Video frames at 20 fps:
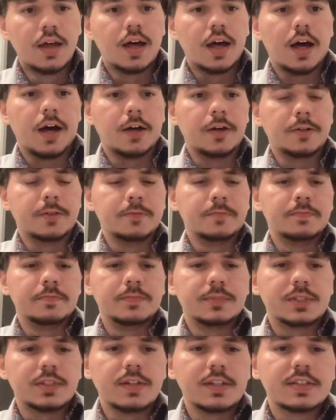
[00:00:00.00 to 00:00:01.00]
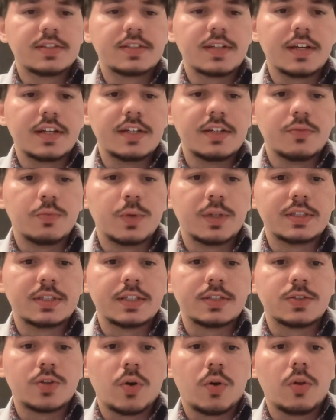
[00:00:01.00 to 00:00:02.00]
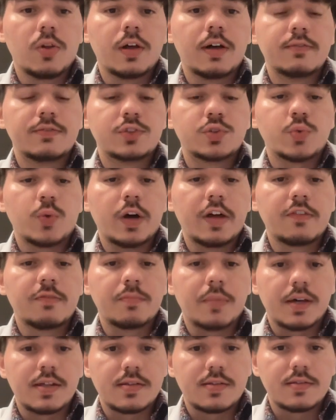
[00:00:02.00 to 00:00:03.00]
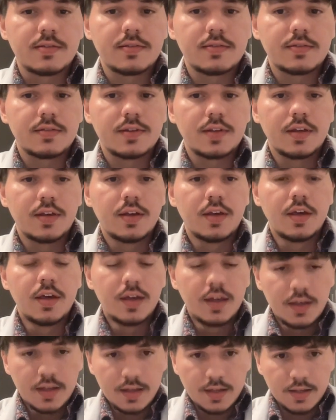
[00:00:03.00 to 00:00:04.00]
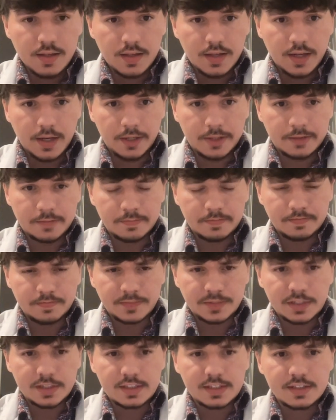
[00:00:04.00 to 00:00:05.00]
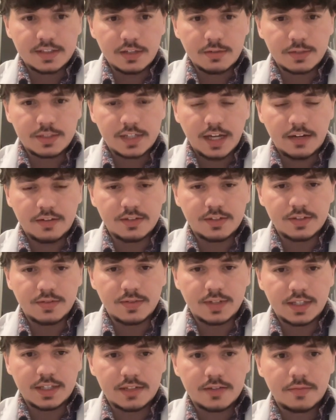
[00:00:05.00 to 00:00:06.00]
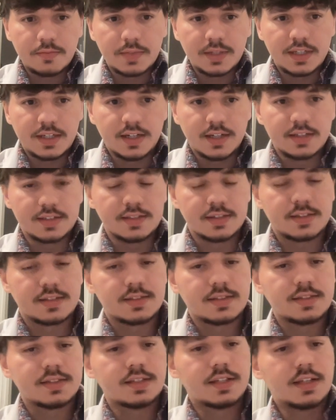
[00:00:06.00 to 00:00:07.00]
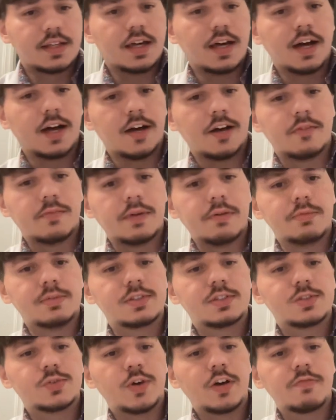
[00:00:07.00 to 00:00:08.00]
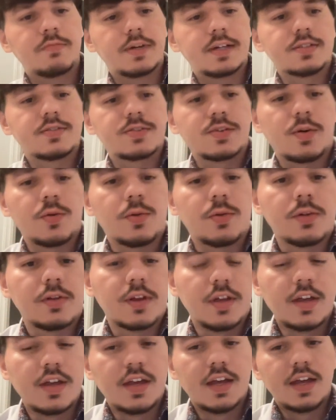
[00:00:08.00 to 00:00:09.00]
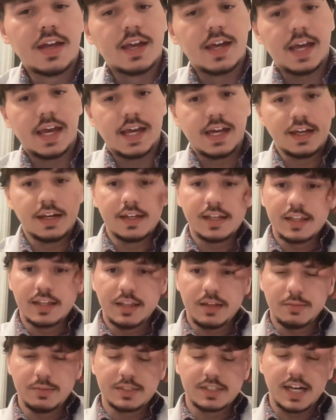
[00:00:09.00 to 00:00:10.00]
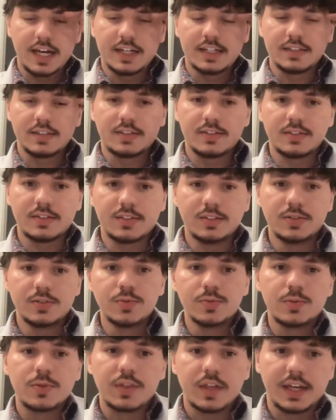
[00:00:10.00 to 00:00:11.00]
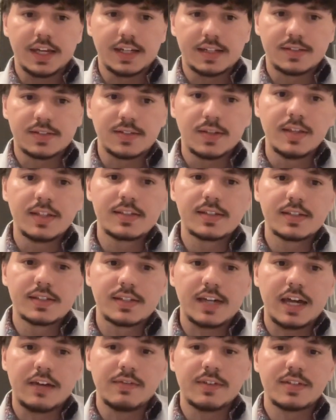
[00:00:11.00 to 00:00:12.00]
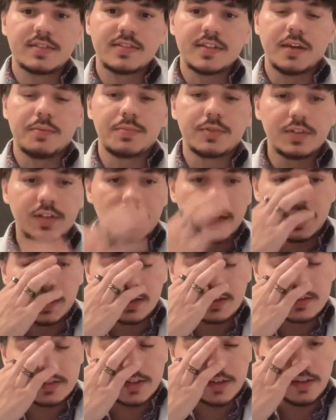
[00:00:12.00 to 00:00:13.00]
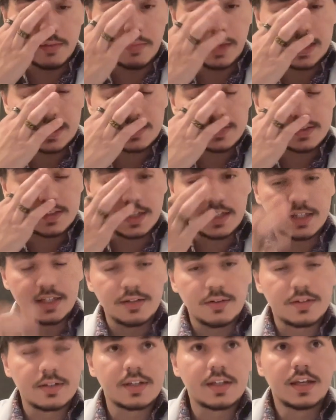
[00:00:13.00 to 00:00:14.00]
So the study was a total of 12 months. So this study was kind of unique because it was 12 months total, and it was kind of two things. So this is kind of a sub-study. So the main study